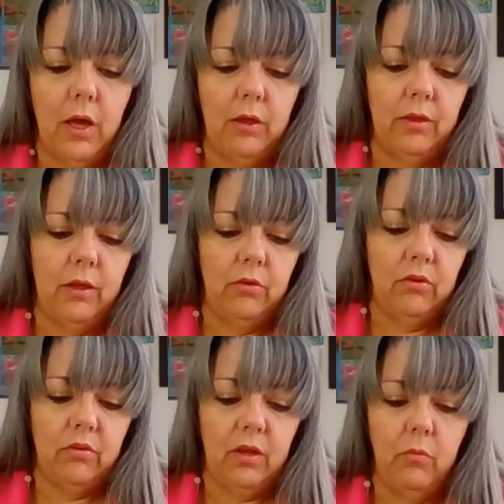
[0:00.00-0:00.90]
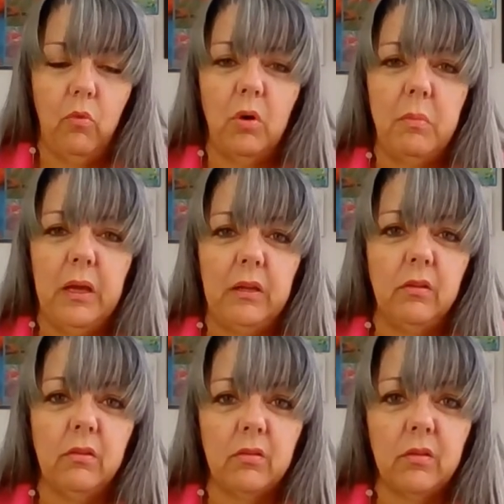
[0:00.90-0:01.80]
I think it just needs more
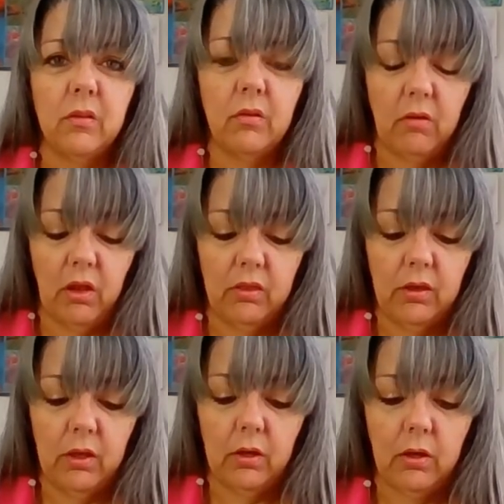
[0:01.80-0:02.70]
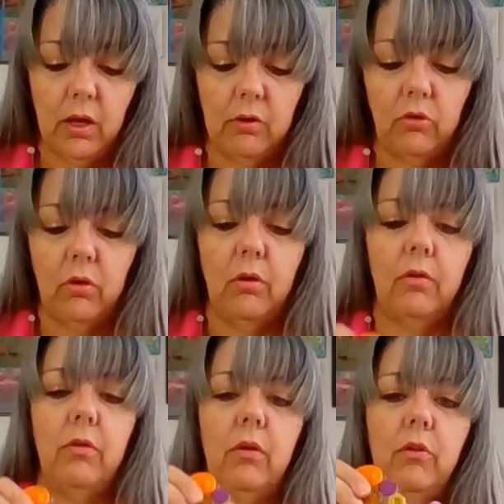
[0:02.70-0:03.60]
buttons. I think I should
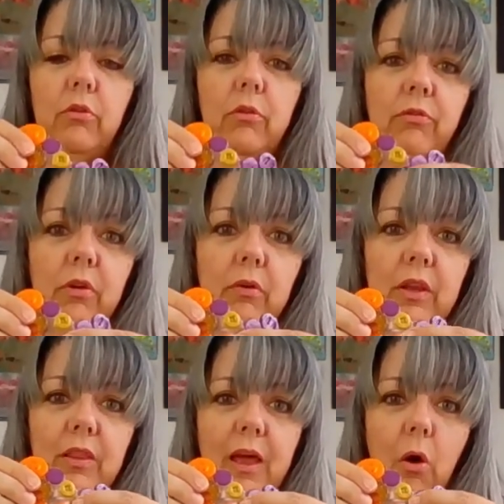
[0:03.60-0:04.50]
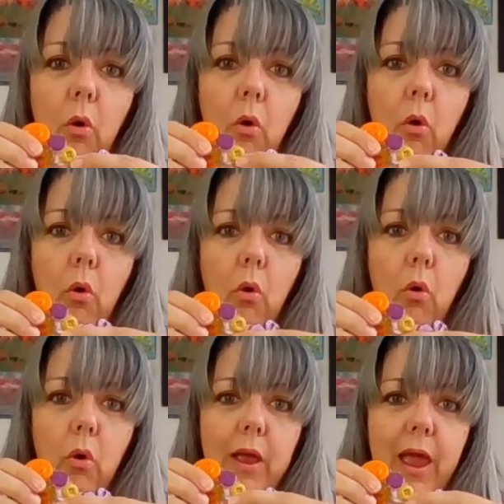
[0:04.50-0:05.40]
have filled in that
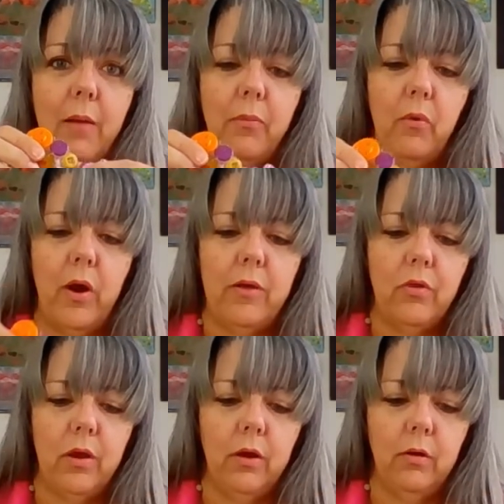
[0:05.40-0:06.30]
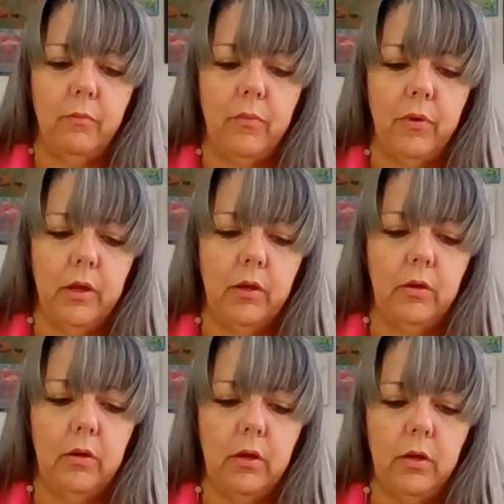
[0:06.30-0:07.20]
whole gap right there.
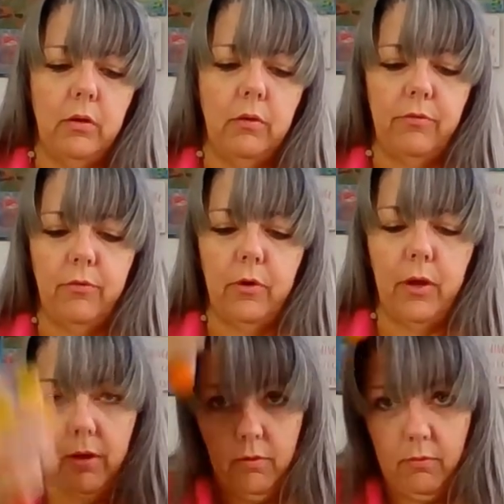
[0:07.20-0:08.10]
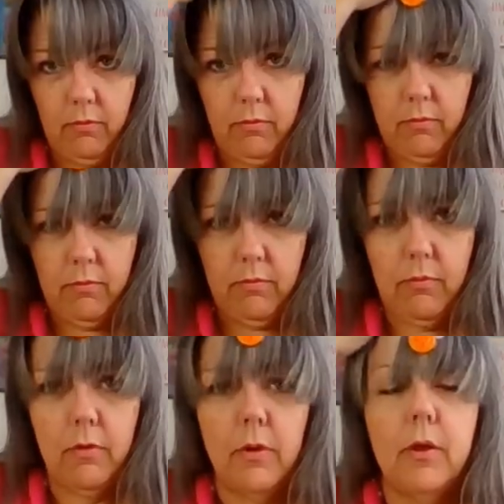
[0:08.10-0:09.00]
But you know, for now,
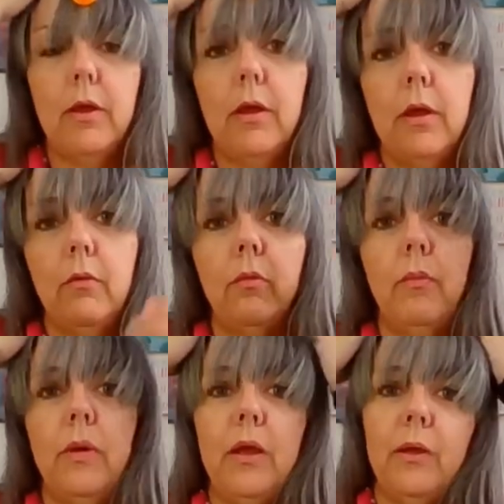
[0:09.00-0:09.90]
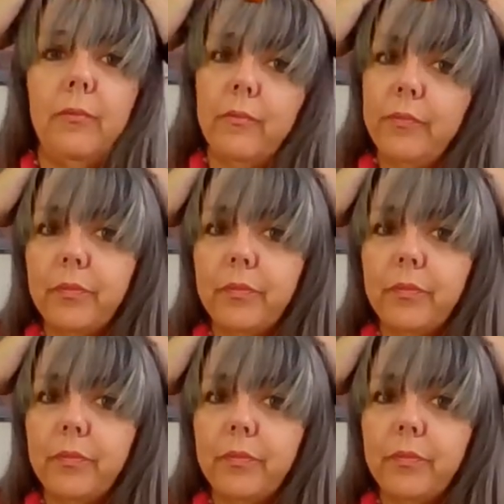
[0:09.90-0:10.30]
it'll be